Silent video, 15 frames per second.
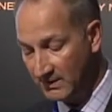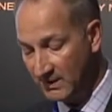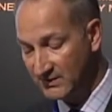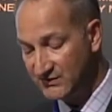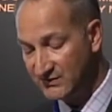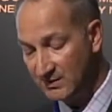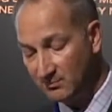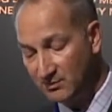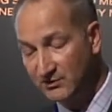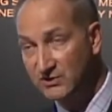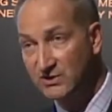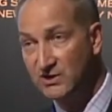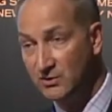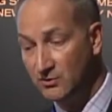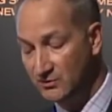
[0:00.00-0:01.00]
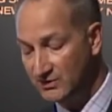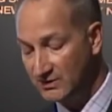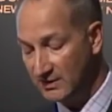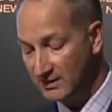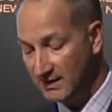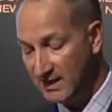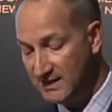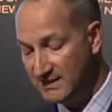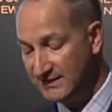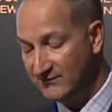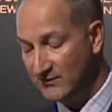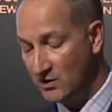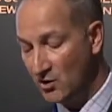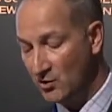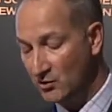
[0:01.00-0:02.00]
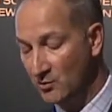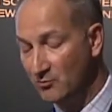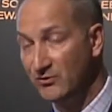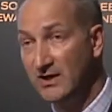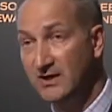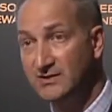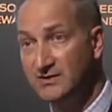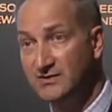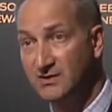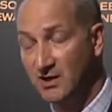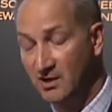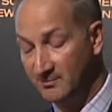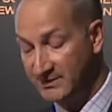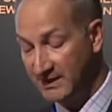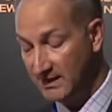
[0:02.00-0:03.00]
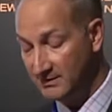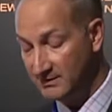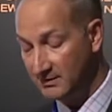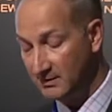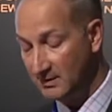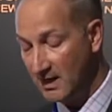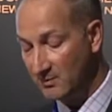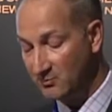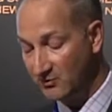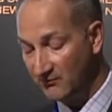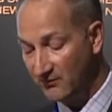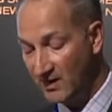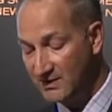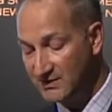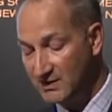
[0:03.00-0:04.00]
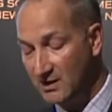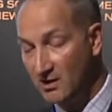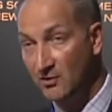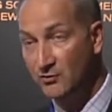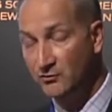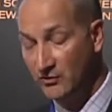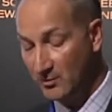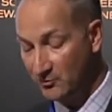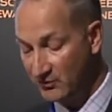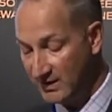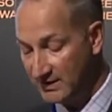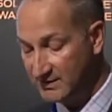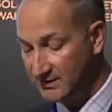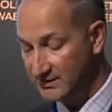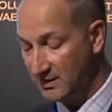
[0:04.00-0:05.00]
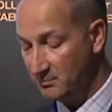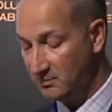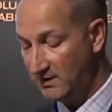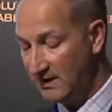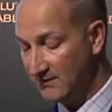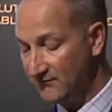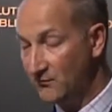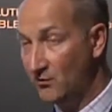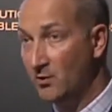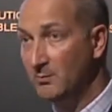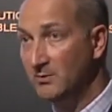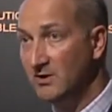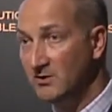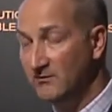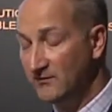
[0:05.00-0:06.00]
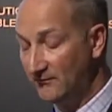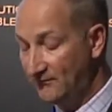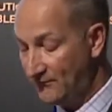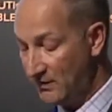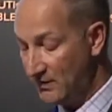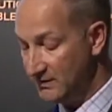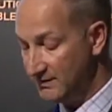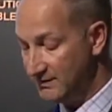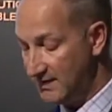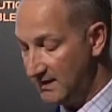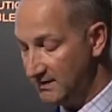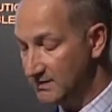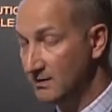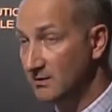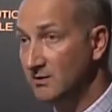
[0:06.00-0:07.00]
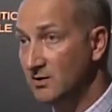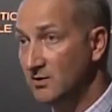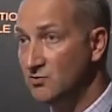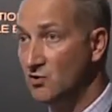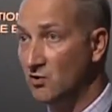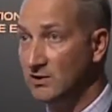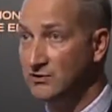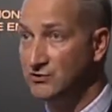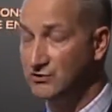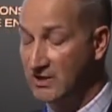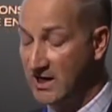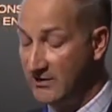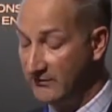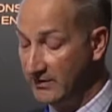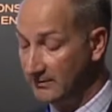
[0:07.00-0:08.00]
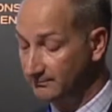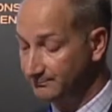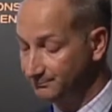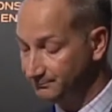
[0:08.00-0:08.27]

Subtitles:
It's simple to use and easy for the owner-operators to update, and provides the owner-operators a platform for further data and knowledge sharing.